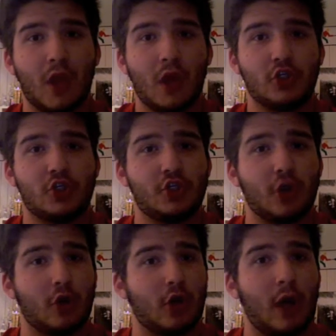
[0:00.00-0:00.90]

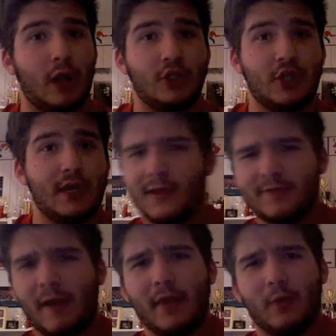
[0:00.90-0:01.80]
sharkology.
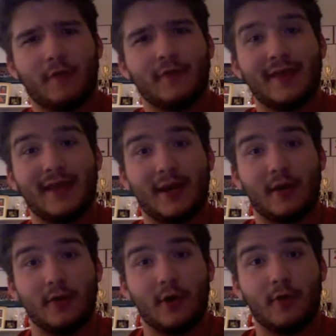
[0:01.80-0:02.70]
There's probably a word for that I
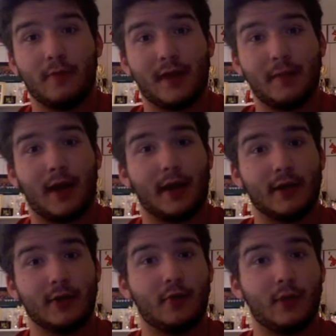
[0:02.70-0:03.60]
don't know, but I'm not
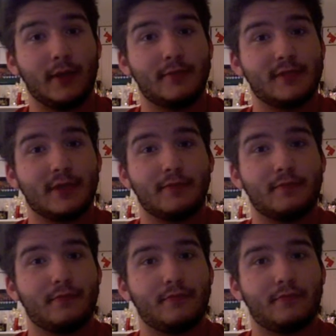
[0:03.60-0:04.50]
going to Google it, so
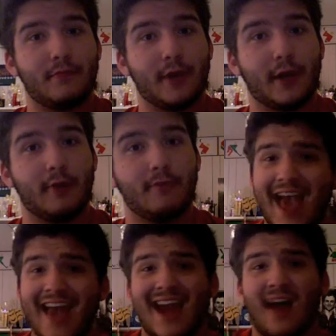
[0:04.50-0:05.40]
there you go.
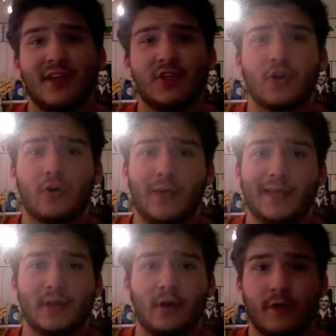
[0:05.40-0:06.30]
And now that Shark Week
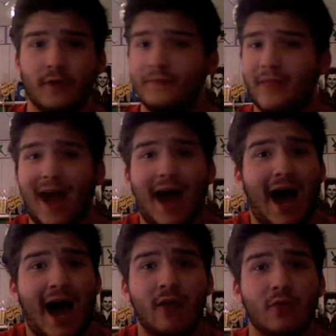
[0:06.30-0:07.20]
is over,
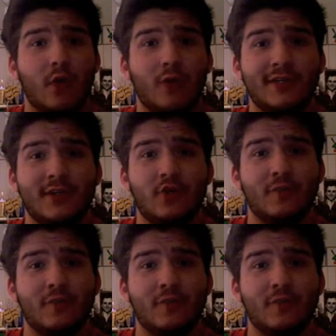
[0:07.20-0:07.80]
I don't know what to do with